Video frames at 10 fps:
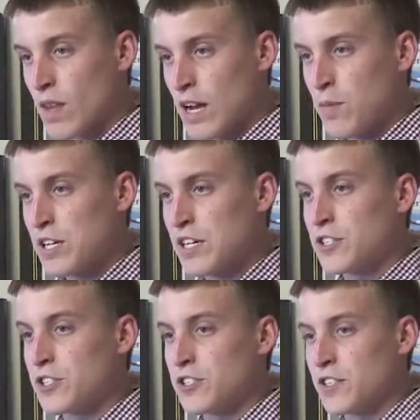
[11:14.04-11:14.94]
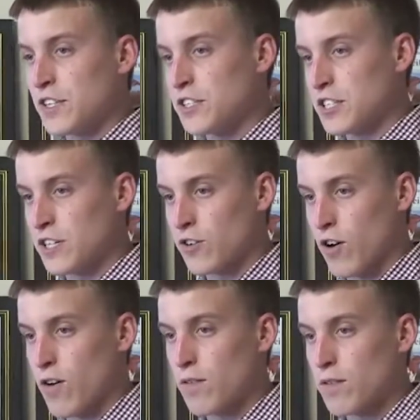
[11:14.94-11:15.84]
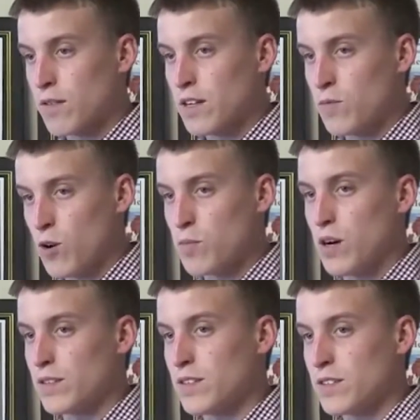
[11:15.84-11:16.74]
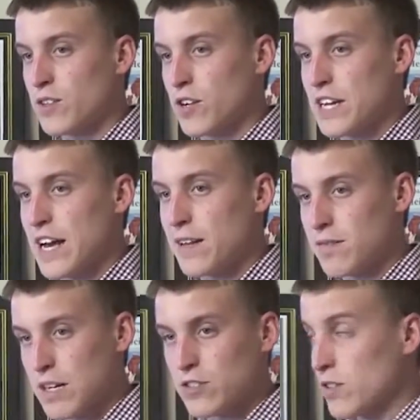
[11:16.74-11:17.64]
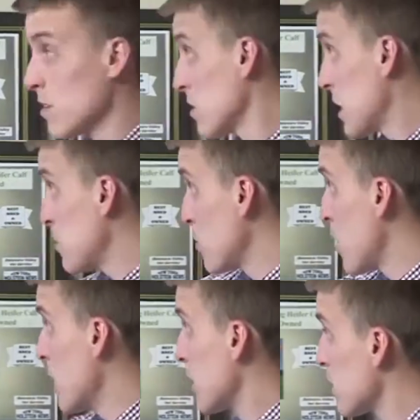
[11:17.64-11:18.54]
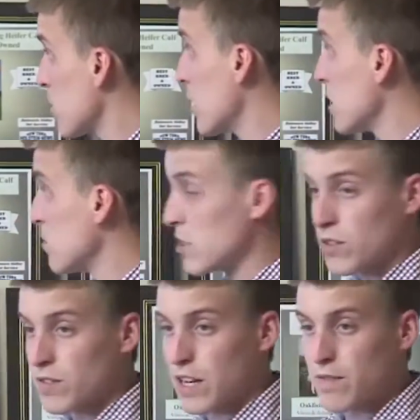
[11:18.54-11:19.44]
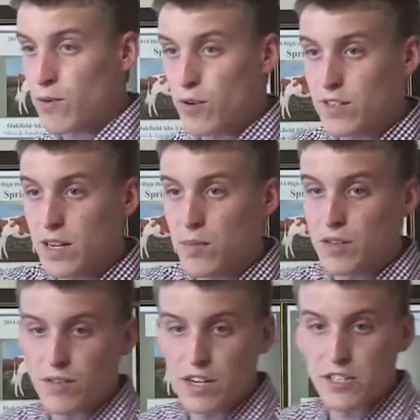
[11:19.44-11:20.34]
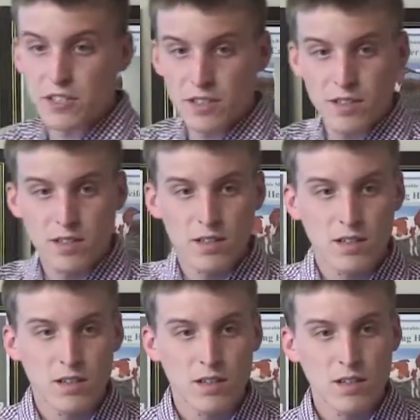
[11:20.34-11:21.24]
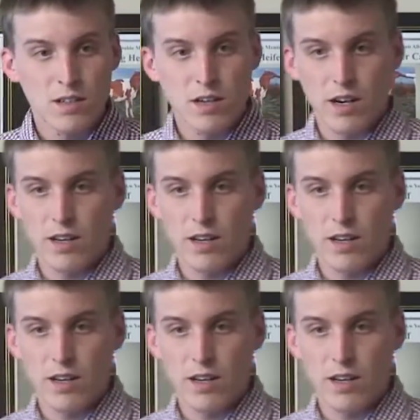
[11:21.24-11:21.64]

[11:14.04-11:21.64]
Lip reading: How many inches do you think she can grow in 1 month during that? Keep in mind, that's right in the middle of that 4 to 10 month range. Yeah.